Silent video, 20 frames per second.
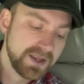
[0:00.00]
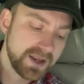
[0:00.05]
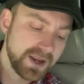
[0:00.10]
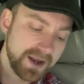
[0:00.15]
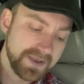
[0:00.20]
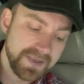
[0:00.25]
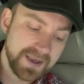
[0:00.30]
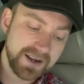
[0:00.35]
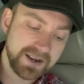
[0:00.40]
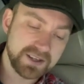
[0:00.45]

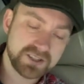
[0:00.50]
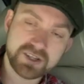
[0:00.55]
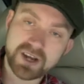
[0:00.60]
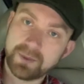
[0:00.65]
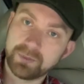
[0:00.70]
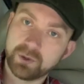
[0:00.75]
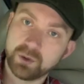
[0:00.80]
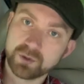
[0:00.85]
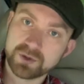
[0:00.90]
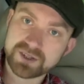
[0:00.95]
And then a
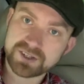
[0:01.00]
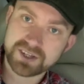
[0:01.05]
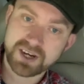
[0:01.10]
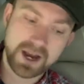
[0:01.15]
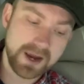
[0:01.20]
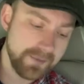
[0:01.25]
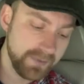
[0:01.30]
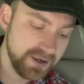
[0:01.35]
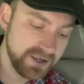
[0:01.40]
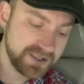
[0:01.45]
chap called
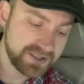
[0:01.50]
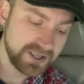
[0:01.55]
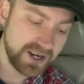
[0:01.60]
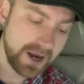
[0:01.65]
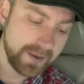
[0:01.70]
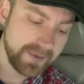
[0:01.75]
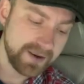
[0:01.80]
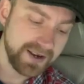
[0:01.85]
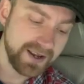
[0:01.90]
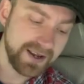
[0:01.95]
Simon.
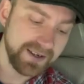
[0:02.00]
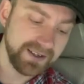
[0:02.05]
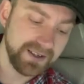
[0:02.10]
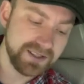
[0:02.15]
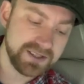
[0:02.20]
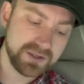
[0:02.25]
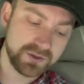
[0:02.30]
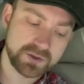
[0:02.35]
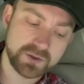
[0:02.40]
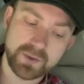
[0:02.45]
Simon had it
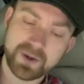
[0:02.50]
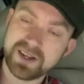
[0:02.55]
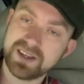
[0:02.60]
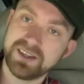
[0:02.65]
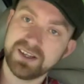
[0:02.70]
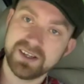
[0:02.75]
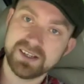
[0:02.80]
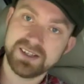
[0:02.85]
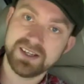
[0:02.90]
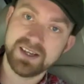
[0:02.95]
until
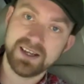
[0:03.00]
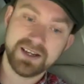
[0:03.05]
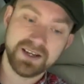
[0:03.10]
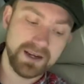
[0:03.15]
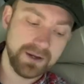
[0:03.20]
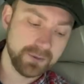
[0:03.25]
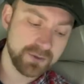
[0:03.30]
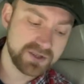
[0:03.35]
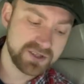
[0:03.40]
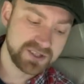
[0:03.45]
2013 and
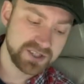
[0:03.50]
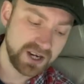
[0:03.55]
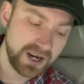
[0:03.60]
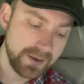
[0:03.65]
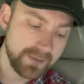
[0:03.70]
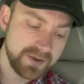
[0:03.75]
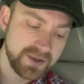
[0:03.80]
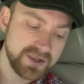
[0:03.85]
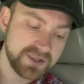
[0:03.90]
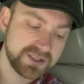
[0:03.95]
it was
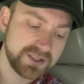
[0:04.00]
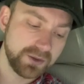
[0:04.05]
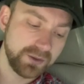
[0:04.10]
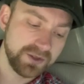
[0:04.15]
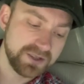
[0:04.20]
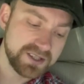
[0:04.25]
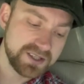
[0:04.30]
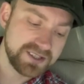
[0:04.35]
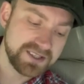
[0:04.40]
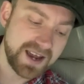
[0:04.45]
Simon that sold
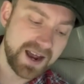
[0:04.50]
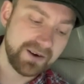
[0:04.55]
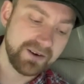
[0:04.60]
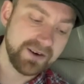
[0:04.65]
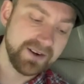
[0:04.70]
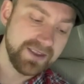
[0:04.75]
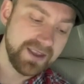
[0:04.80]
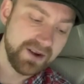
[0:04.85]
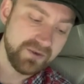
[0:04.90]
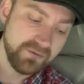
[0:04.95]
it to Darren
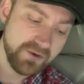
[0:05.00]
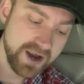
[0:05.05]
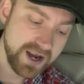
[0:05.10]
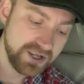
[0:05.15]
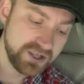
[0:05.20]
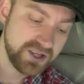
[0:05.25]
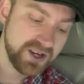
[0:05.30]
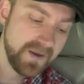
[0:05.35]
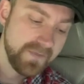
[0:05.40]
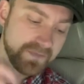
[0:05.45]
and then
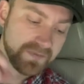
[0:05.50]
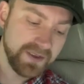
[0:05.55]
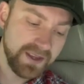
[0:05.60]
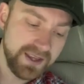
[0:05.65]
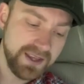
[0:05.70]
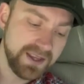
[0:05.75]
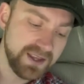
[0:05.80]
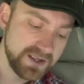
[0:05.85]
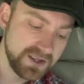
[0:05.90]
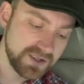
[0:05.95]
Rich.
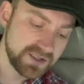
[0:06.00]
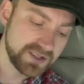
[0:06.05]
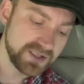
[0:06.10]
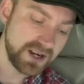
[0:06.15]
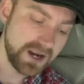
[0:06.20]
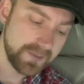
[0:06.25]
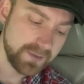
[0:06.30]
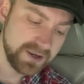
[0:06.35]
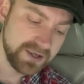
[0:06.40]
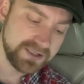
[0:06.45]
Ian,
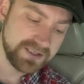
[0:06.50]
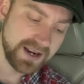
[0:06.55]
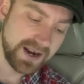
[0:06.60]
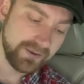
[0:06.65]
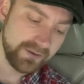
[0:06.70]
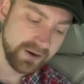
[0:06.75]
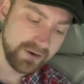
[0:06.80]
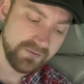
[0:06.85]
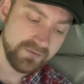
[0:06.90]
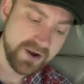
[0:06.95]
Simon,
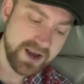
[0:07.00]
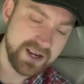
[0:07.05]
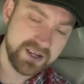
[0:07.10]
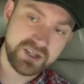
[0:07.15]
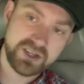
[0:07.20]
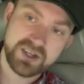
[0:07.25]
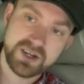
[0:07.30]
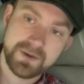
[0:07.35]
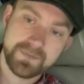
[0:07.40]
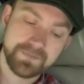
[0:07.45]
Darren,
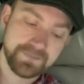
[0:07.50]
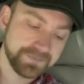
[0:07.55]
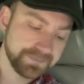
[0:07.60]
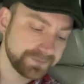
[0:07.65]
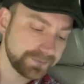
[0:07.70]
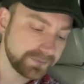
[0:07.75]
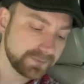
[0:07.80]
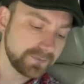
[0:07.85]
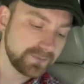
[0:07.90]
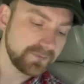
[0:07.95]
Rich.
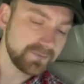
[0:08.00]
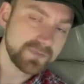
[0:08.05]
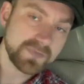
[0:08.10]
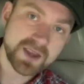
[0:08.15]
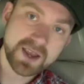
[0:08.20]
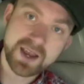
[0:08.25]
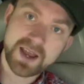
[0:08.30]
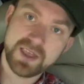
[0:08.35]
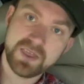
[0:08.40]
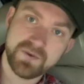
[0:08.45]

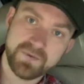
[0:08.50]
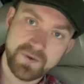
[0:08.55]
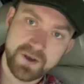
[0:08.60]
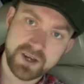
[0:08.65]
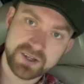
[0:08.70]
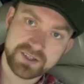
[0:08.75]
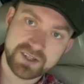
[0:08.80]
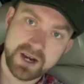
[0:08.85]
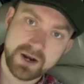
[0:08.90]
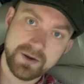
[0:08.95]
And the
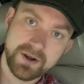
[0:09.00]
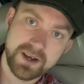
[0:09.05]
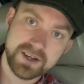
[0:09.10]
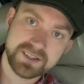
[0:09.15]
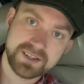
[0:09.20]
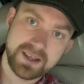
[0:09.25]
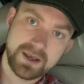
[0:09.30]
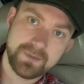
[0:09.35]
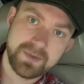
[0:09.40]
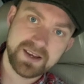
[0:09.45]
first owner,
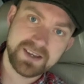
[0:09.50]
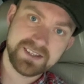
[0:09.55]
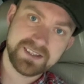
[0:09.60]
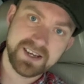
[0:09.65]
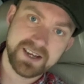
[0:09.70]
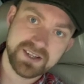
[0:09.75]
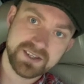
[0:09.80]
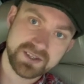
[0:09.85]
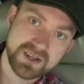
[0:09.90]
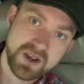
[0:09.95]
so that makes
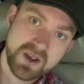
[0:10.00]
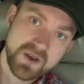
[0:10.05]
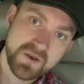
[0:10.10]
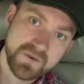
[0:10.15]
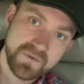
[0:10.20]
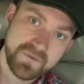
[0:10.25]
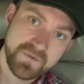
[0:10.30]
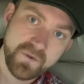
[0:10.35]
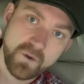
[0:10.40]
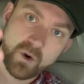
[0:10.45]
sense.
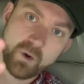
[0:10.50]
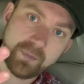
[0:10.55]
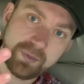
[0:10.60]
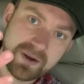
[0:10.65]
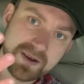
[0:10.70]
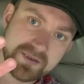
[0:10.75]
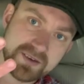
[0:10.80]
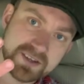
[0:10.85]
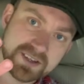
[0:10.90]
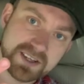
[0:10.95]
Four
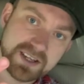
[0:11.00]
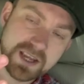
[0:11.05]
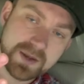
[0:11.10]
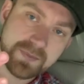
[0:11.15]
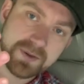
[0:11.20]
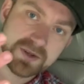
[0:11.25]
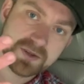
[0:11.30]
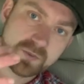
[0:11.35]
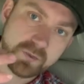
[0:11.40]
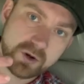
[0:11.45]
previous
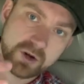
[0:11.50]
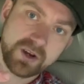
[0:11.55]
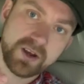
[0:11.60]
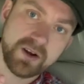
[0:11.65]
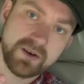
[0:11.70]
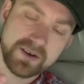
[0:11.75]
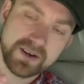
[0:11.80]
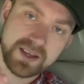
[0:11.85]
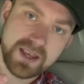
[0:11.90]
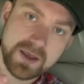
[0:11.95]
keepers, one
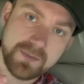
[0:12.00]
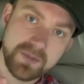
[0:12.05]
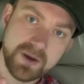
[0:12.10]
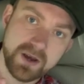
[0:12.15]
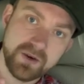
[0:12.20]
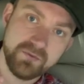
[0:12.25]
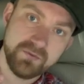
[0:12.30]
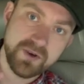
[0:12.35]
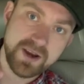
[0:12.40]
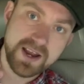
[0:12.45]
current
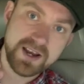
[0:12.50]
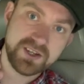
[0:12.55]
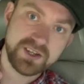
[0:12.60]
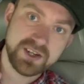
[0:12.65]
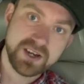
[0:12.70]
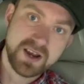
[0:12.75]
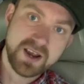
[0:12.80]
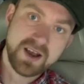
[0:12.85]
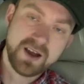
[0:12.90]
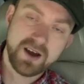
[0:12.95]
keeper,
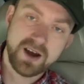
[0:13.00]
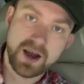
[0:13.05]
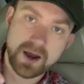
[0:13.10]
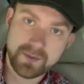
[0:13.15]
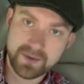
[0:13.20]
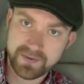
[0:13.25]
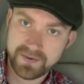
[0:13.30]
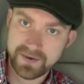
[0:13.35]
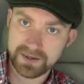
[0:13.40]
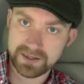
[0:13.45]
Rich. I'm
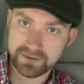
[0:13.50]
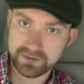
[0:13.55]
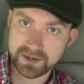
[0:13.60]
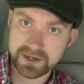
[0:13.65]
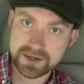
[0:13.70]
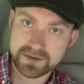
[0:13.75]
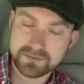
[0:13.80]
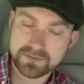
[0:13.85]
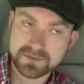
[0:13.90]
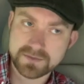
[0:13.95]

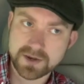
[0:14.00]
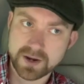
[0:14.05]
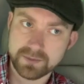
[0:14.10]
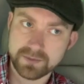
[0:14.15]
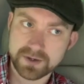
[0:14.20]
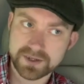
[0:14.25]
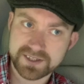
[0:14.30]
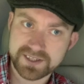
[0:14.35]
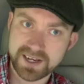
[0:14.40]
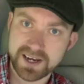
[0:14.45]
effectively
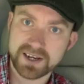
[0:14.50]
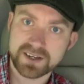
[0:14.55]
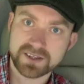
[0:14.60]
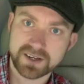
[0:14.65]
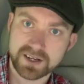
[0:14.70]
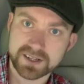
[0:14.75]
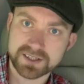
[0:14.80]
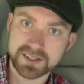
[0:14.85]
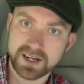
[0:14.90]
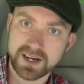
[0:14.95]
number six,
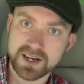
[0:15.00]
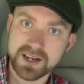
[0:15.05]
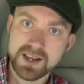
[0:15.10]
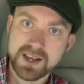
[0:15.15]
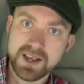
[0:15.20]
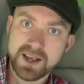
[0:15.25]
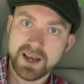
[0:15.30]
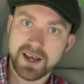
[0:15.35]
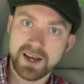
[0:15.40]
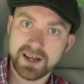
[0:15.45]
aren't I?
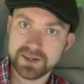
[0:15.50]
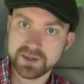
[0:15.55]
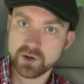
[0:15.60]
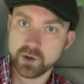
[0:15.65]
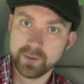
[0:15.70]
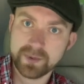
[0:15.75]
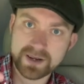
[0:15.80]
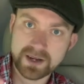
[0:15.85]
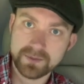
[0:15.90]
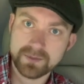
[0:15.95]
And
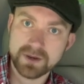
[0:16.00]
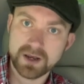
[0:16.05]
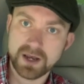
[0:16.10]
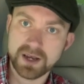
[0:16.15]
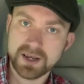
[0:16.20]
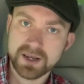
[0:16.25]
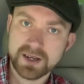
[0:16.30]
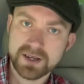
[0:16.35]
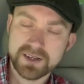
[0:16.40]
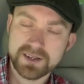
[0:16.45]
you'll be
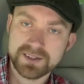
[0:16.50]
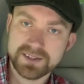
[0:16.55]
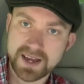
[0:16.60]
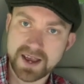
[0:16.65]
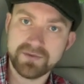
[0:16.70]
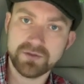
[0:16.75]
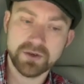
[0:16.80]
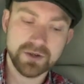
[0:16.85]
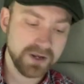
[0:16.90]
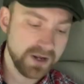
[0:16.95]
number
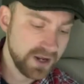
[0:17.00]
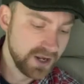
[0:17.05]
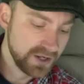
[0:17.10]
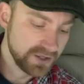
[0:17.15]
seven.